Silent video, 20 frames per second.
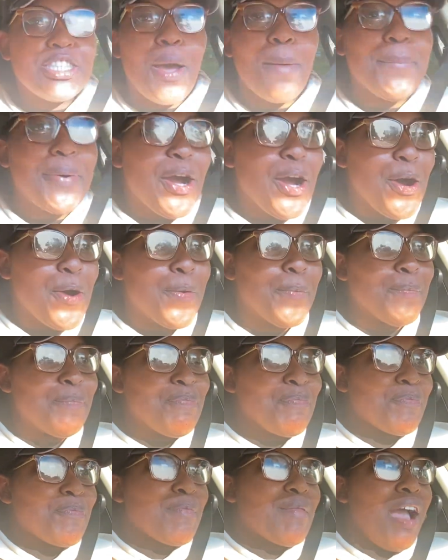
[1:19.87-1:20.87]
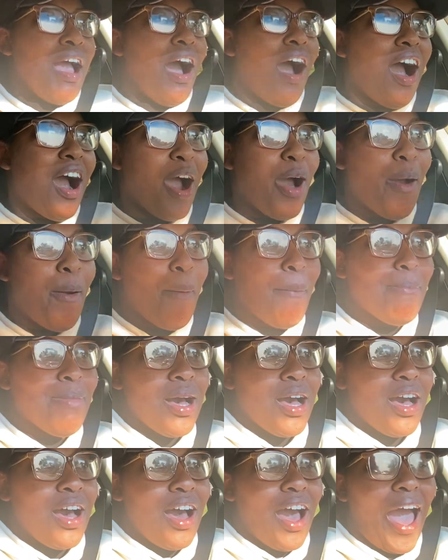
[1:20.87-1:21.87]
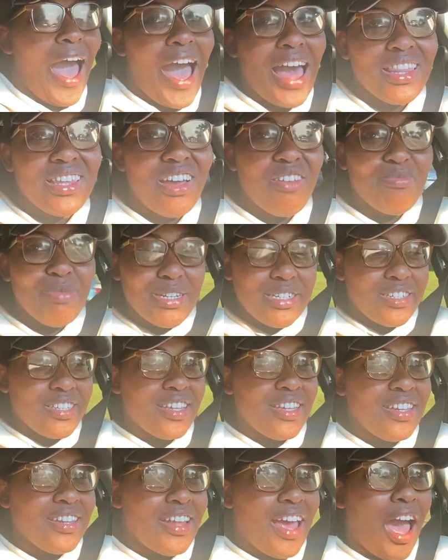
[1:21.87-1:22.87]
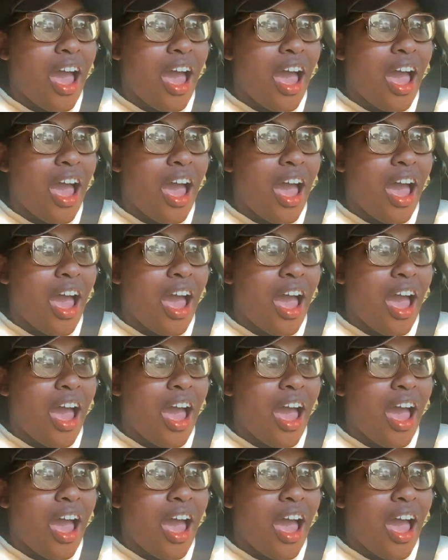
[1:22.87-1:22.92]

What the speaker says: so boom. I love Bridgerton.